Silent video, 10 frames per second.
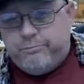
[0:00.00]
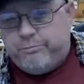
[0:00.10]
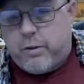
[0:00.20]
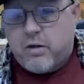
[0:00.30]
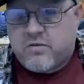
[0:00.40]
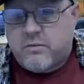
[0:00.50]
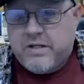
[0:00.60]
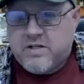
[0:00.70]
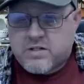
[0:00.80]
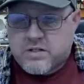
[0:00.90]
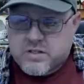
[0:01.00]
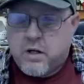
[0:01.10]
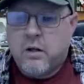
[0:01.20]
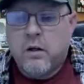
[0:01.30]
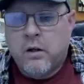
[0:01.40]
parts and pieces
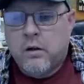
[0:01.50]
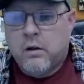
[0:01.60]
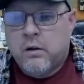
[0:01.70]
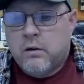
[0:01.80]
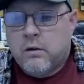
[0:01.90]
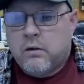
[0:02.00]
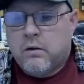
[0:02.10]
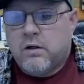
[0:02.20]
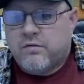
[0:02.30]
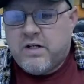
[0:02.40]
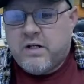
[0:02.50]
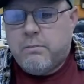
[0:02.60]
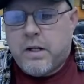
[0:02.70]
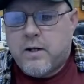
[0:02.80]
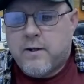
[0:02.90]
if need
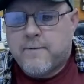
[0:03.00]
be.